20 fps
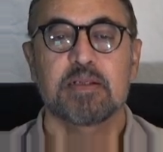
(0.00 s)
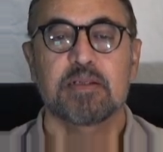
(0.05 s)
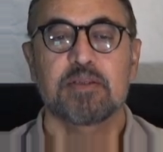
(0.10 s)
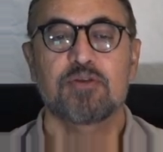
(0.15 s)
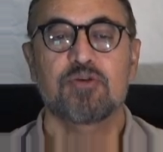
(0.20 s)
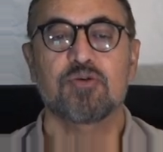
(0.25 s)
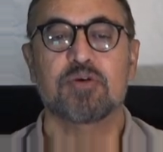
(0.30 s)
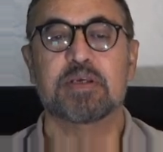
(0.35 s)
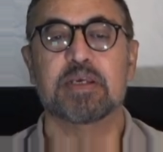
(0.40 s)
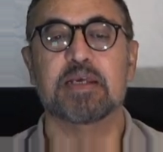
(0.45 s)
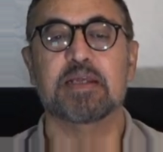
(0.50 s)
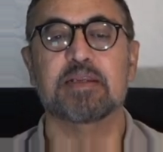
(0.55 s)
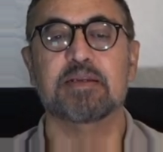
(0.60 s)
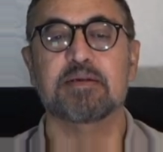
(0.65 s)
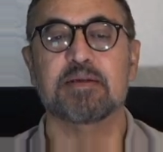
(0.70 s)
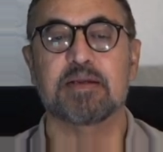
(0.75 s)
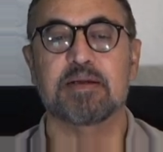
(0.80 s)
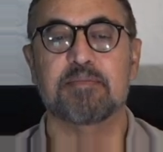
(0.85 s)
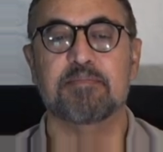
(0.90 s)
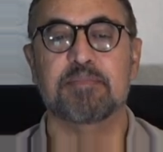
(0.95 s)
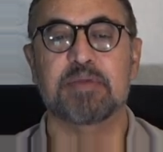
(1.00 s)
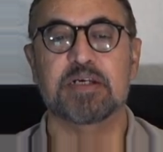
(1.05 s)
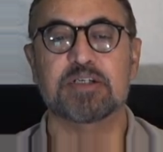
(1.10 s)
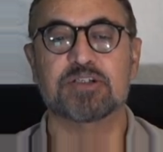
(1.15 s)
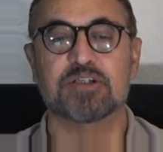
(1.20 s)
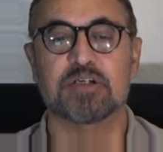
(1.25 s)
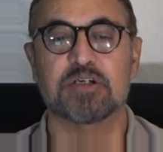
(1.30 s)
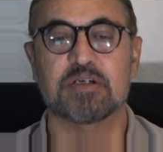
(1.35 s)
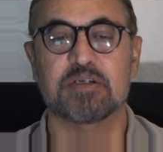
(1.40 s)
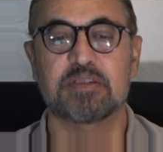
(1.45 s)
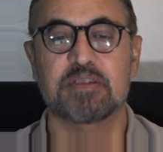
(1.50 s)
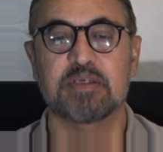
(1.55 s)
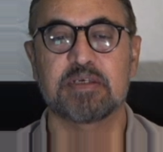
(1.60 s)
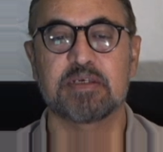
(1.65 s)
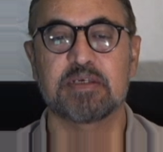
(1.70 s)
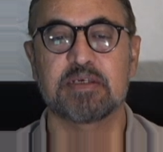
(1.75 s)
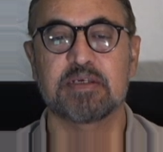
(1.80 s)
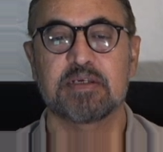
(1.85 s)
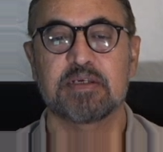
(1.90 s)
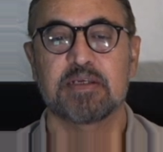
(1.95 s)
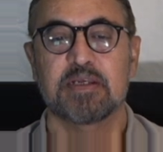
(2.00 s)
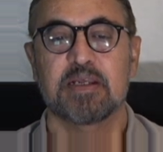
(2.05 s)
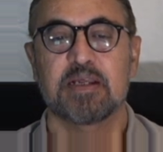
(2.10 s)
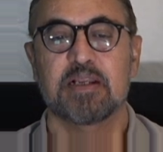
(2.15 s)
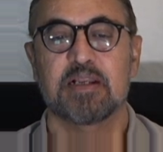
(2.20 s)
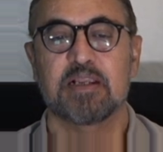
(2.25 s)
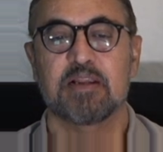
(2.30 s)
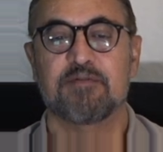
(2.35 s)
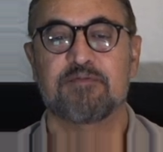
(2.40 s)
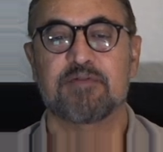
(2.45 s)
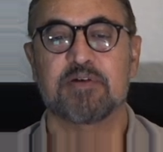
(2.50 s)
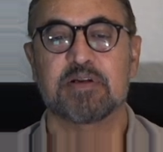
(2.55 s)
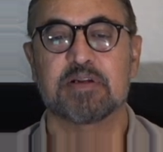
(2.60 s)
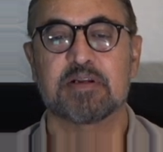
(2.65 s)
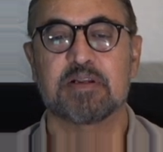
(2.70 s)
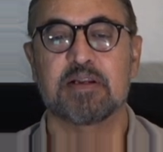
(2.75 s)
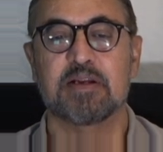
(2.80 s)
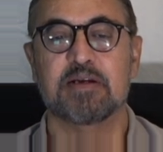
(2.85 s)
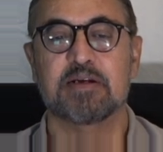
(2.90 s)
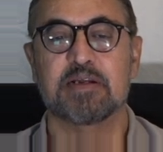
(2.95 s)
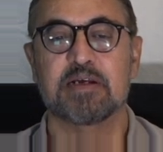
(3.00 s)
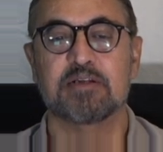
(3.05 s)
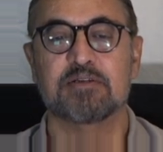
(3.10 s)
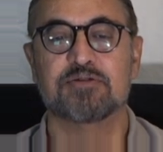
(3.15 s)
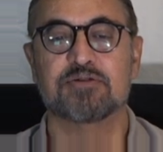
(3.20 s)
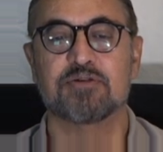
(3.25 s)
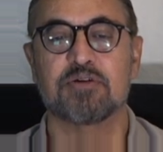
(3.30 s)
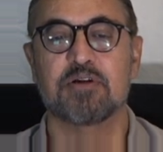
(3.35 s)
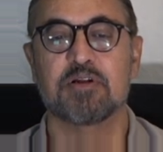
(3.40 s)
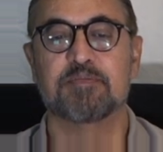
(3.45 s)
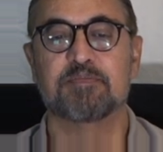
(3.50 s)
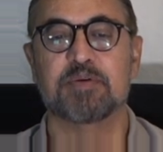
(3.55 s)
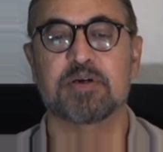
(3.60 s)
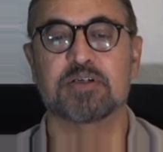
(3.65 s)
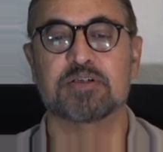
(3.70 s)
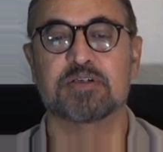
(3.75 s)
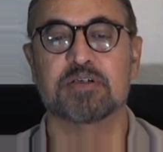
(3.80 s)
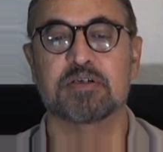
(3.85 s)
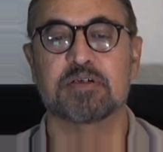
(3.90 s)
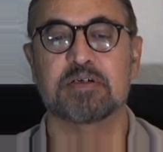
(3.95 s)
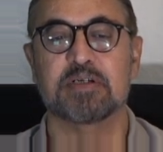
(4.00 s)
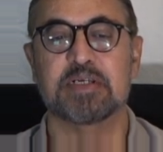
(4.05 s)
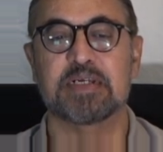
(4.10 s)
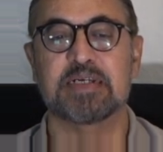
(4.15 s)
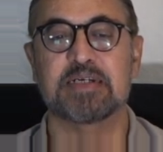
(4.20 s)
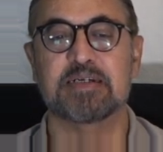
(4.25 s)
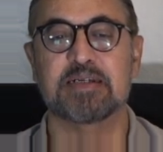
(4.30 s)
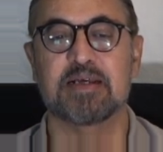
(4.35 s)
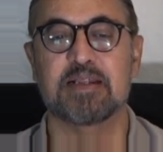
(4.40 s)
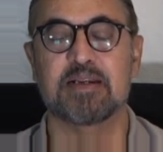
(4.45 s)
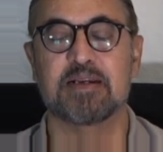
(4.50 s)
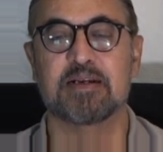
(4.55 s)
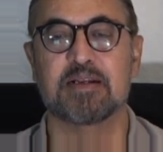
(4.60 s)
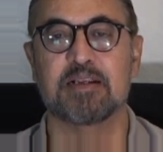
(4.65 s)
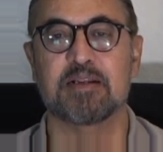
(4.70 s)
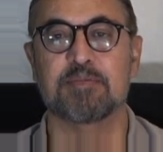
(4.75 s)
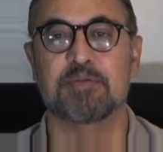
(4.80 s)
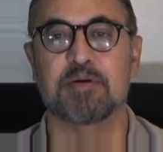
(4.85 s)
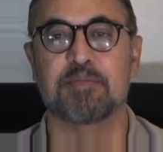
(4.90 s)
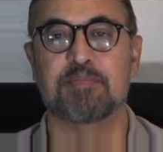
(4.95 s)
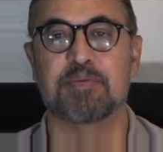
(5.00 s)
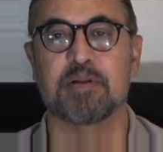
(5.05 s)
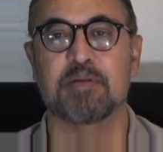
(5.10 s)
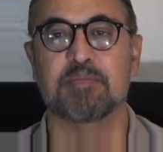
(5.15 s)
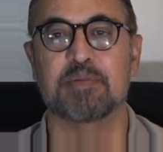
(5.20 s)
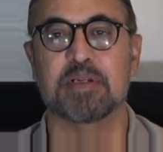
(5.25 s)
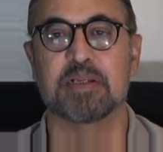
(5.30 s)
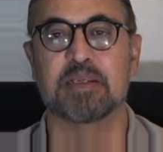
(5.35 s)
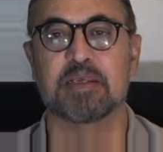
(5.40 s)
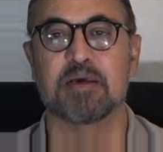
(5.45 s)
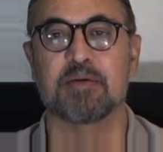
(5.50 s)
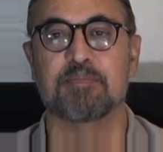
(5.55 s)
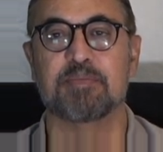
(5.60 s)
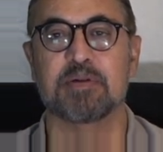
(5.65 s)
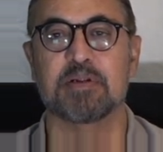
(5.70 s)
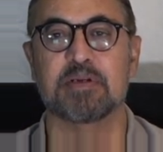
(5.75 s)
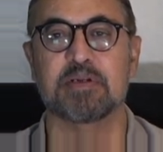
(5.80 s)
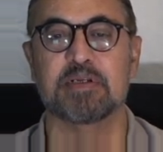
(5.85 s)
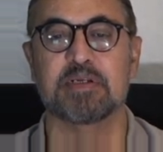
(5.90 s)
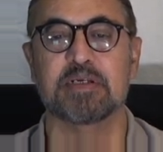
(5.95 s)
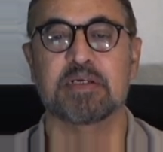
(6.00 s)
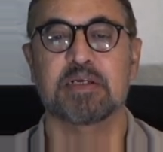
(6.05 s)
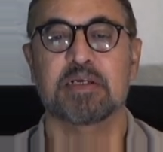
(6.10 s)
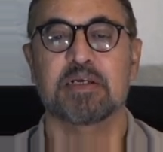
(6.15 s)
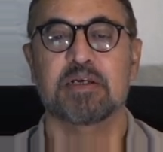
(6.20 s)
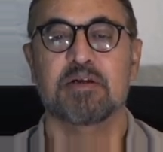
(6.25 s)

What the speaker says: You can measure the left ventricular end diastolic pressure indirectly by pulmonary capillary